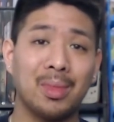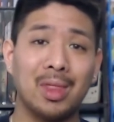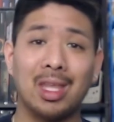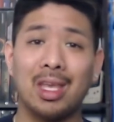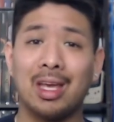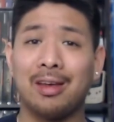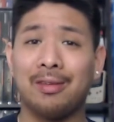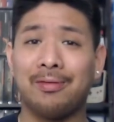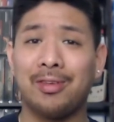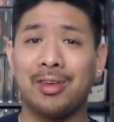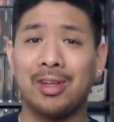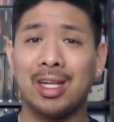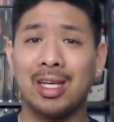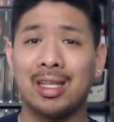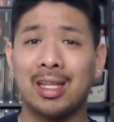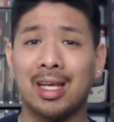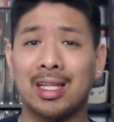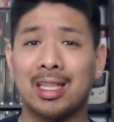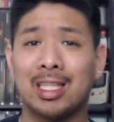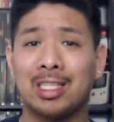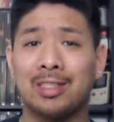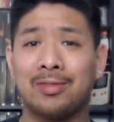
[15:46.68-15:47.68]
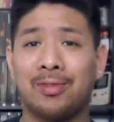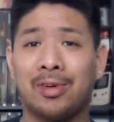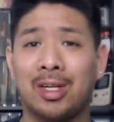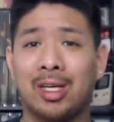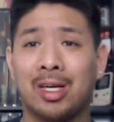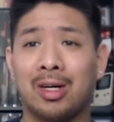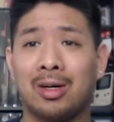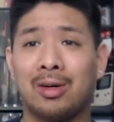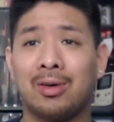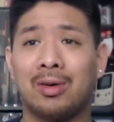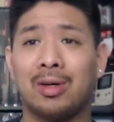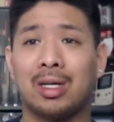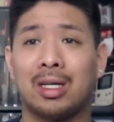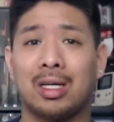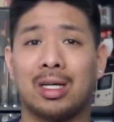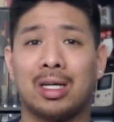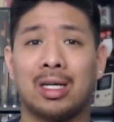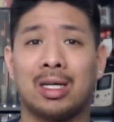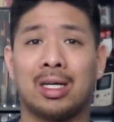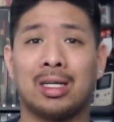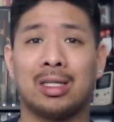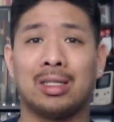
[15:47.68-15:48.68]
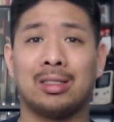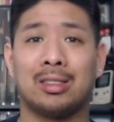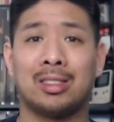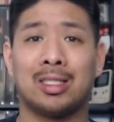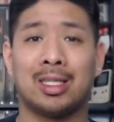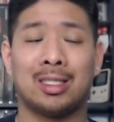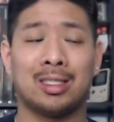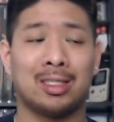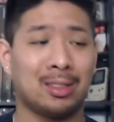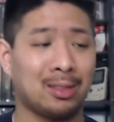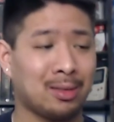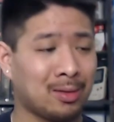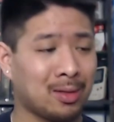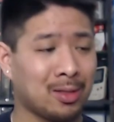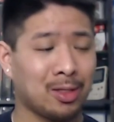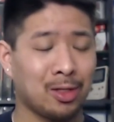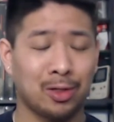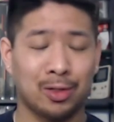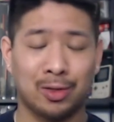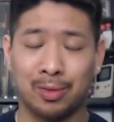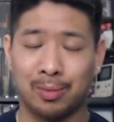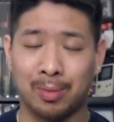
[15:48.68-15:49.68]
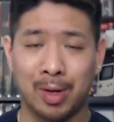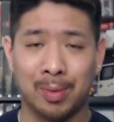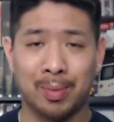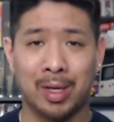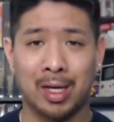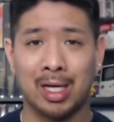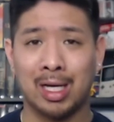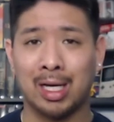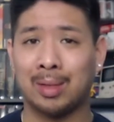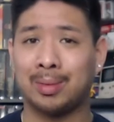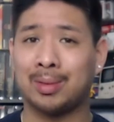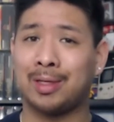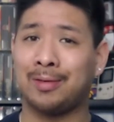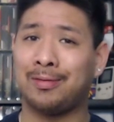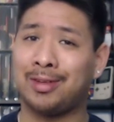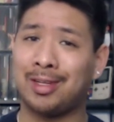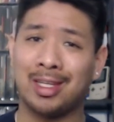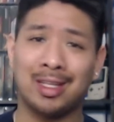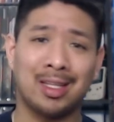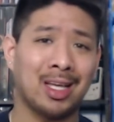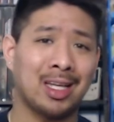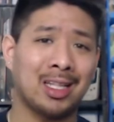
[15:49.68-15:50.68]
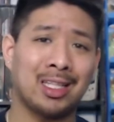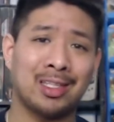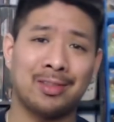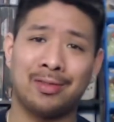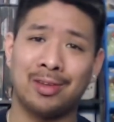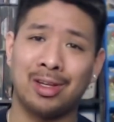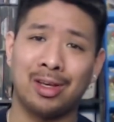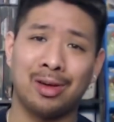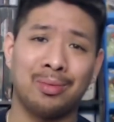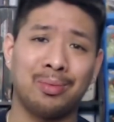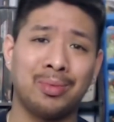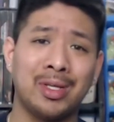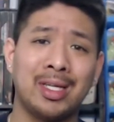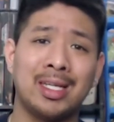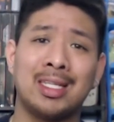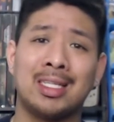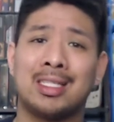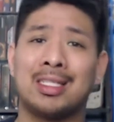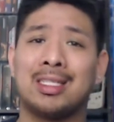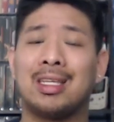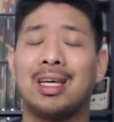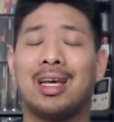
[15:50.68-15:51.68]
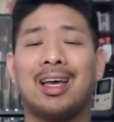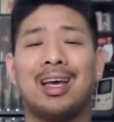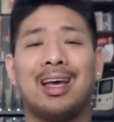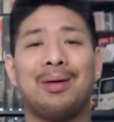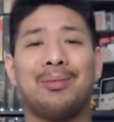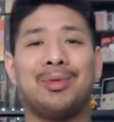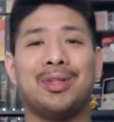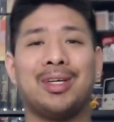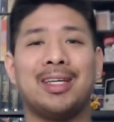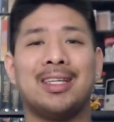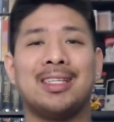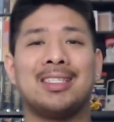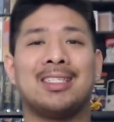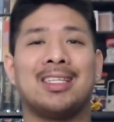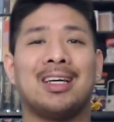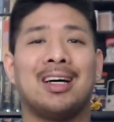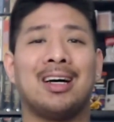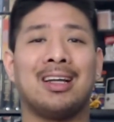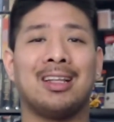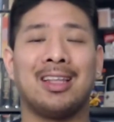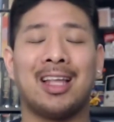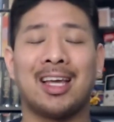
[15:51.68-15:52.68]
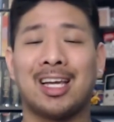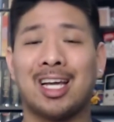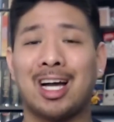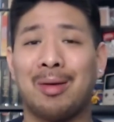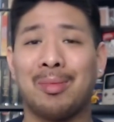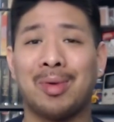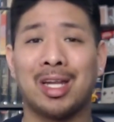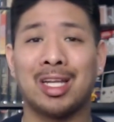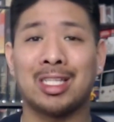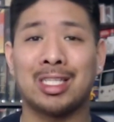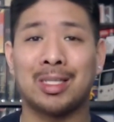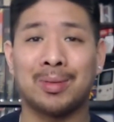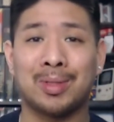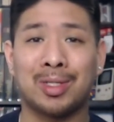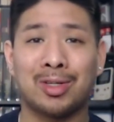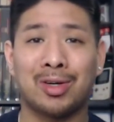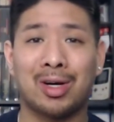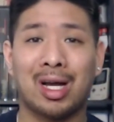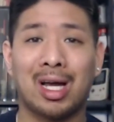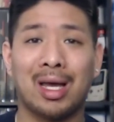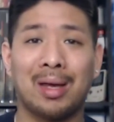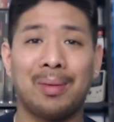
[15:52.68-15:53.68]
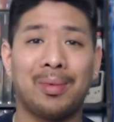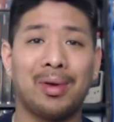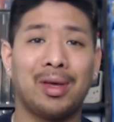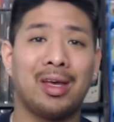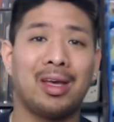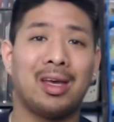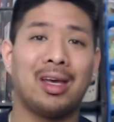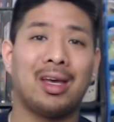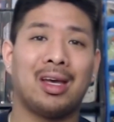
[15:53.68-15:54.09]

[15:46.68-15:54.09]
If you did like this video, since those were my pickups, if you did like this video, please like, comment, and subscribe.